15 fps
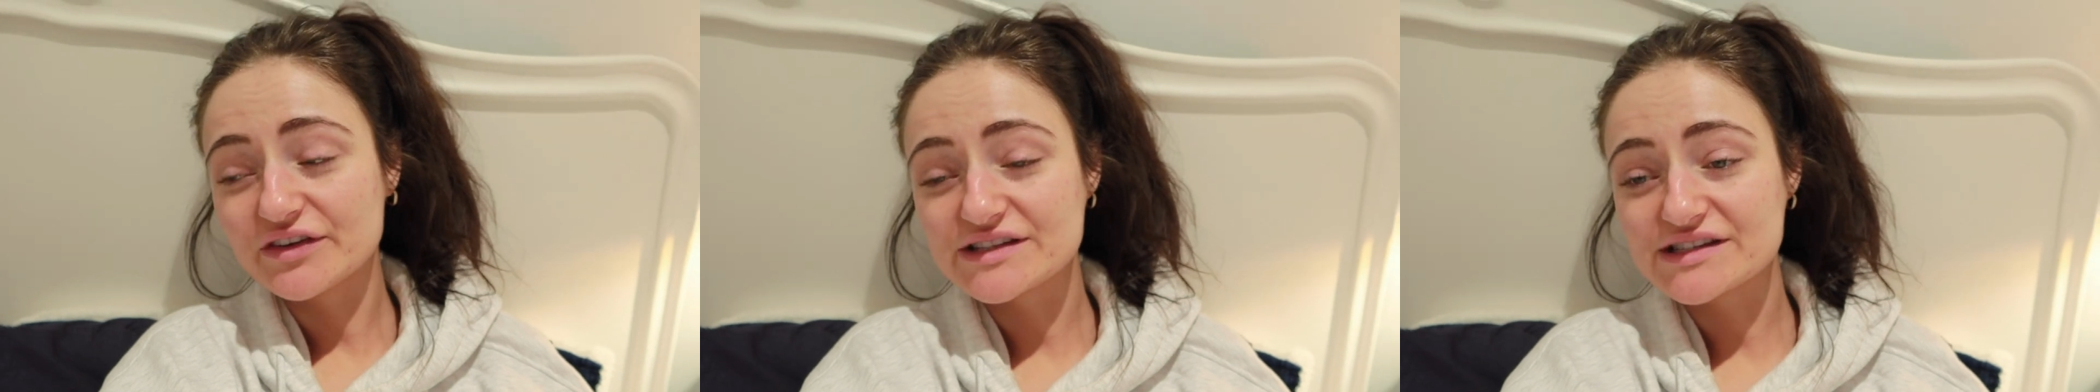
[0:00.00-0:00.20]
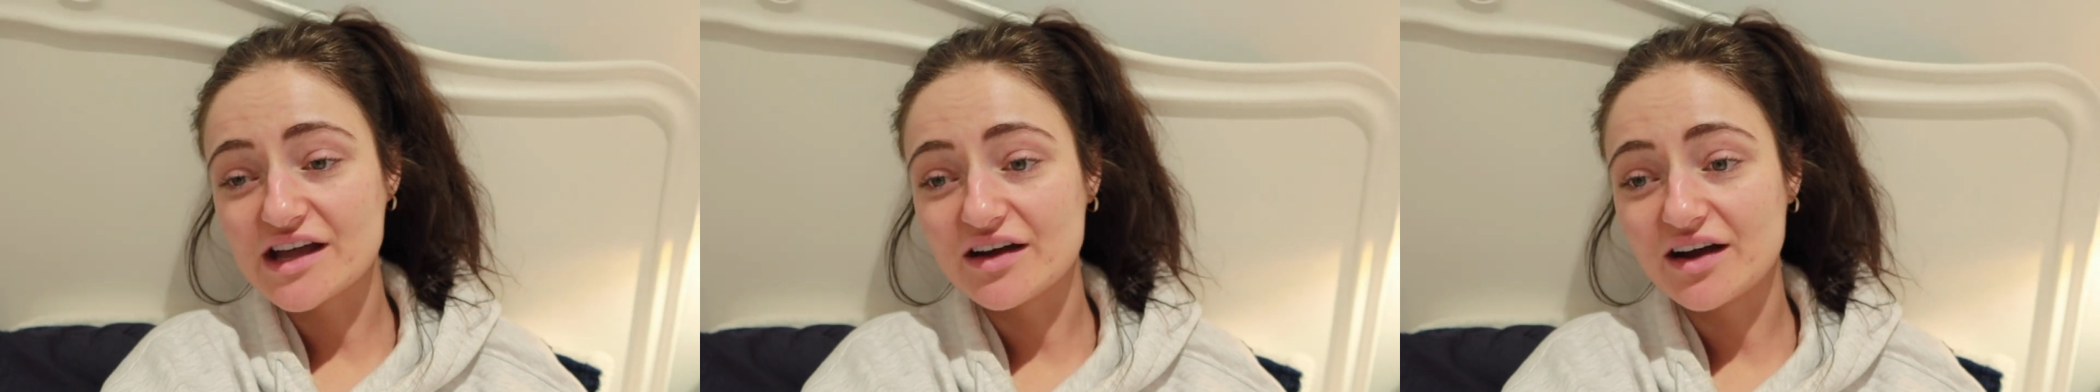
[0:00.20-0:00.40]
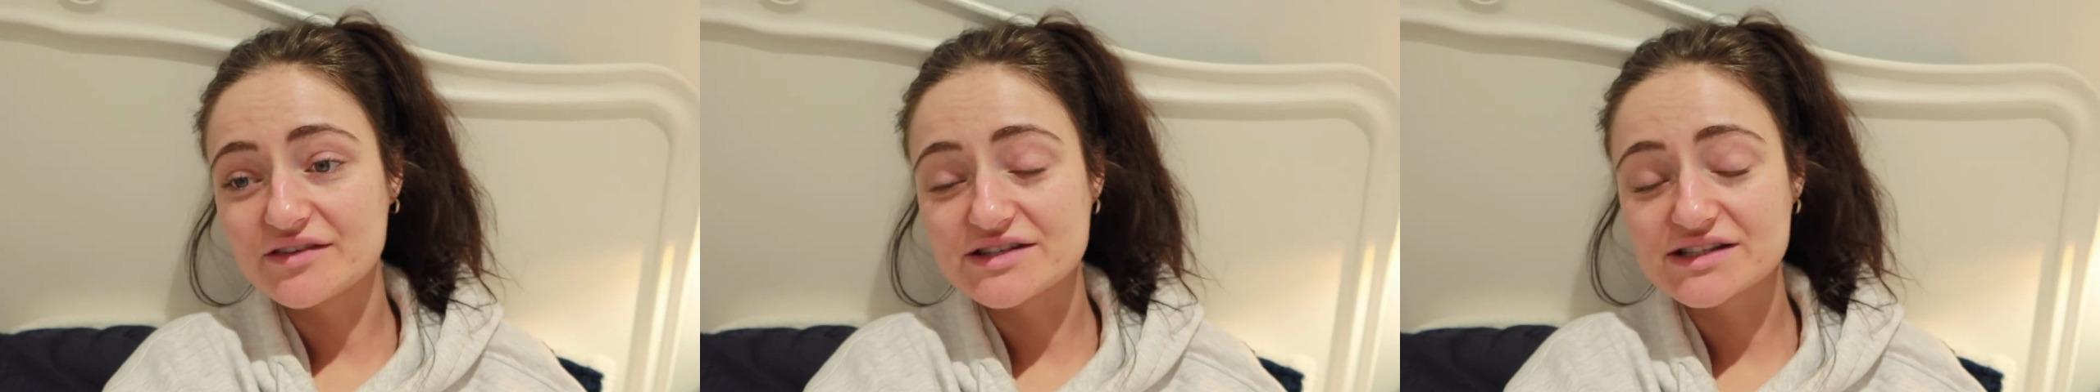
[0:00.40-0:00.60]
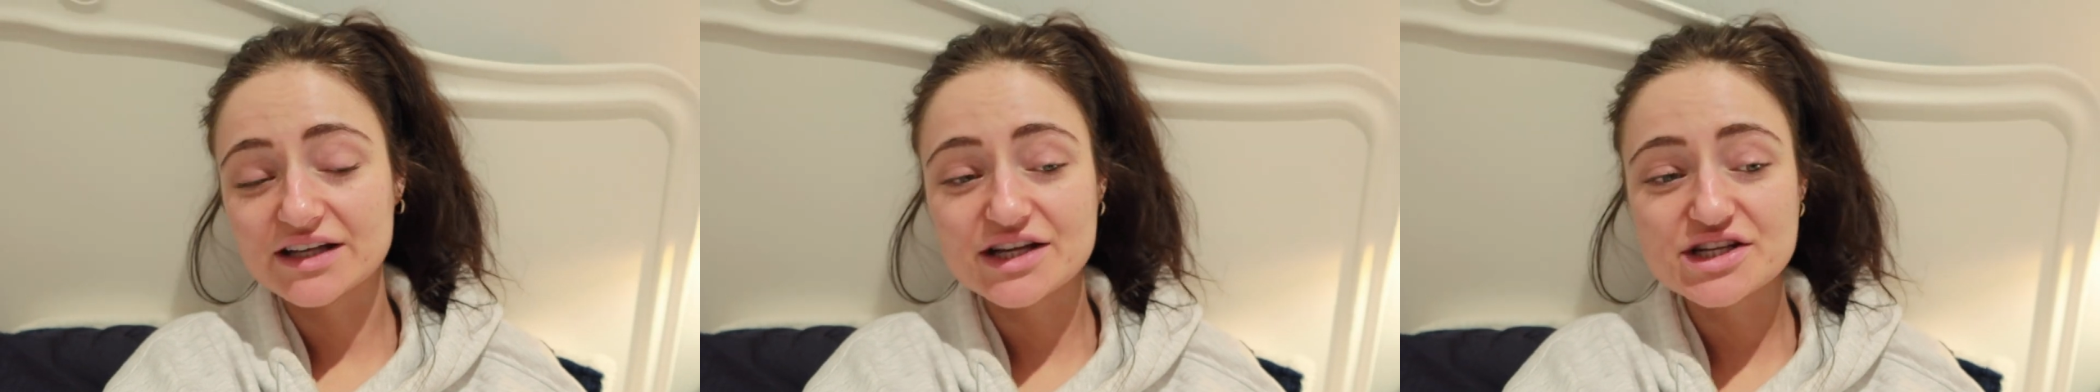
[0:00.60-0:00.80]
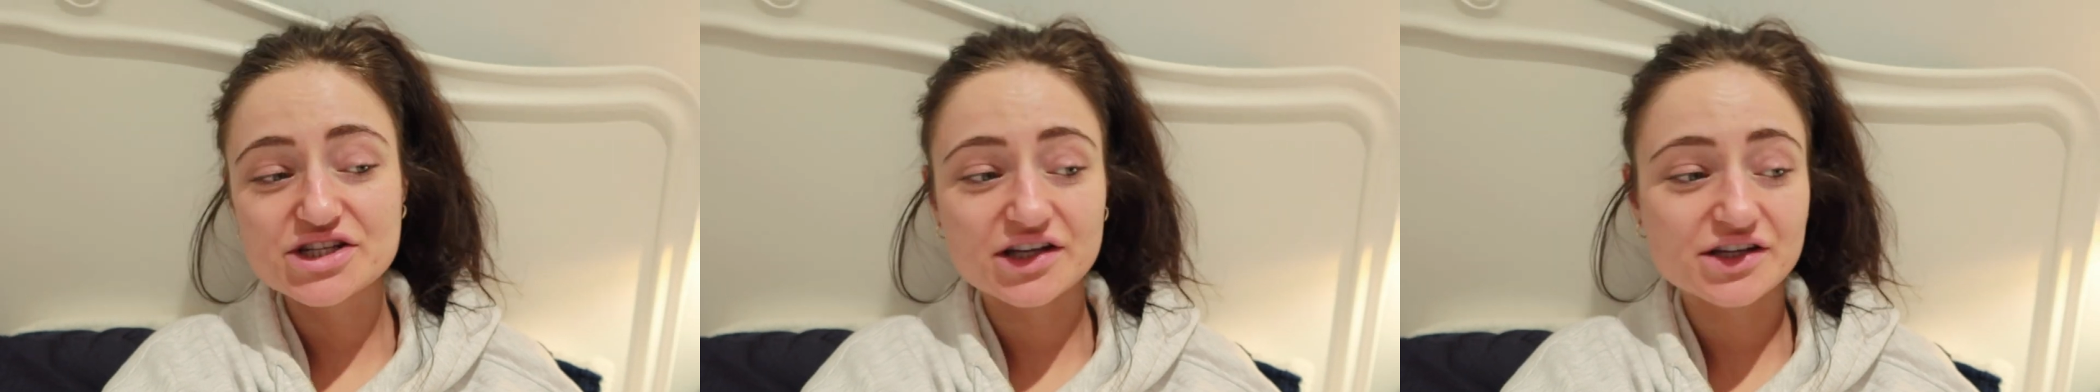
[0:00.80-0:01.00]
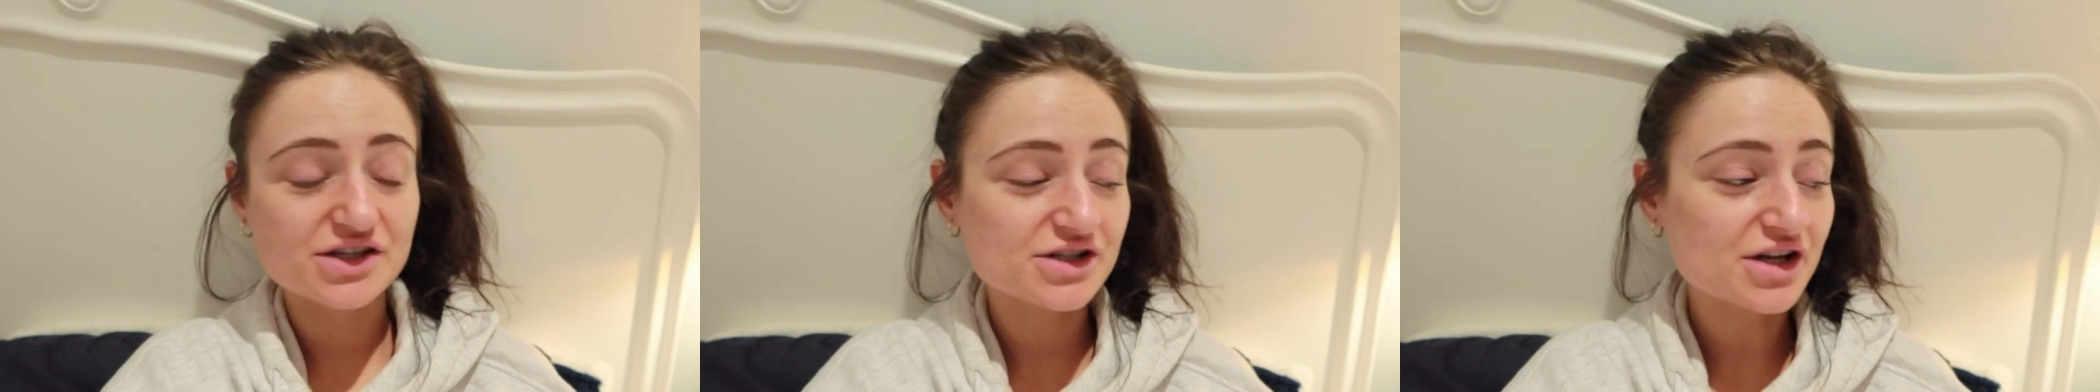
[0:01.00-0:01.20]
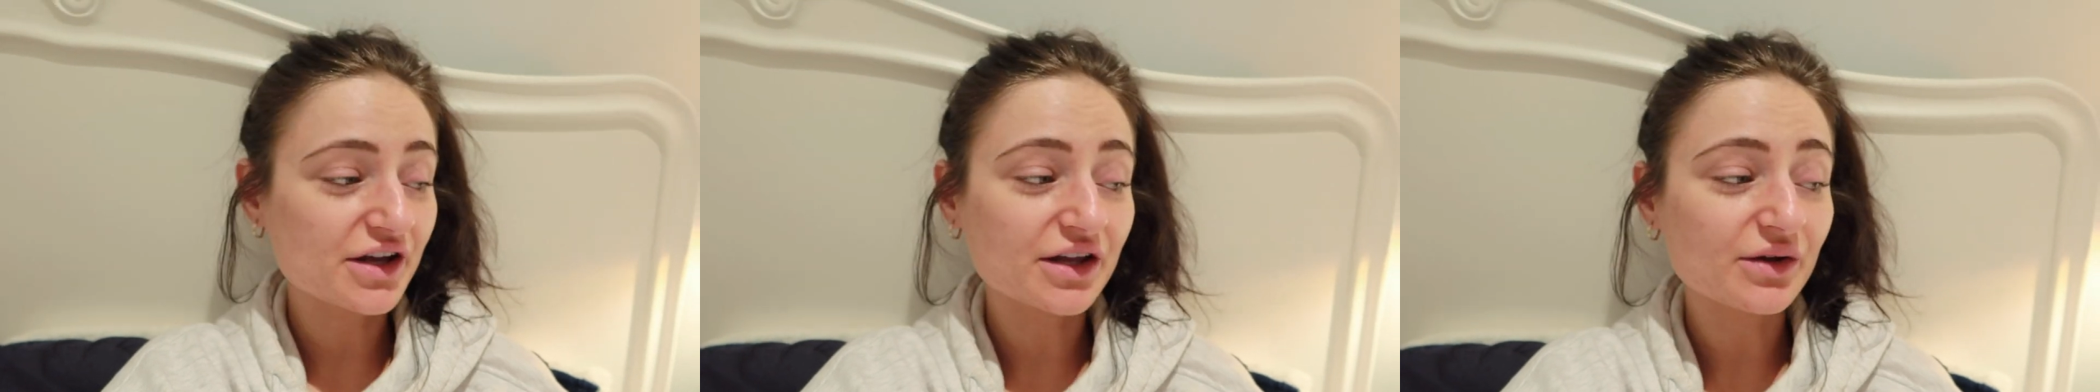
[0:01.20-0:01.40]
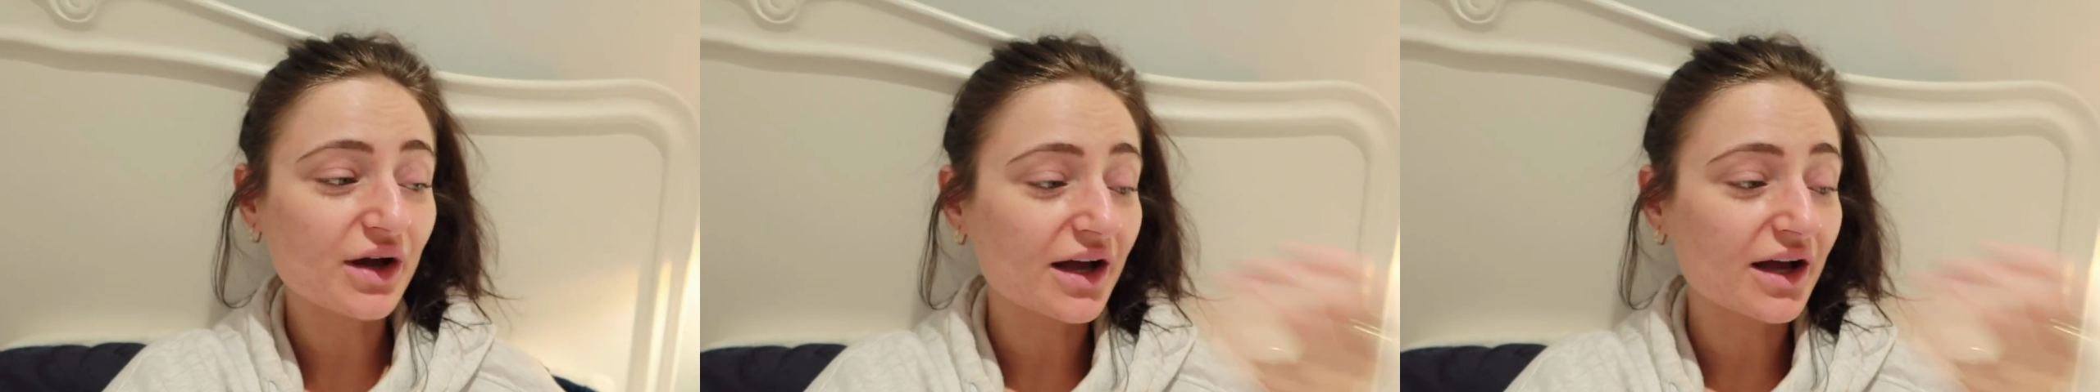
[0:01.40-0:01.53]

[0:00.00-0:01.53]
So I'm just gonna show you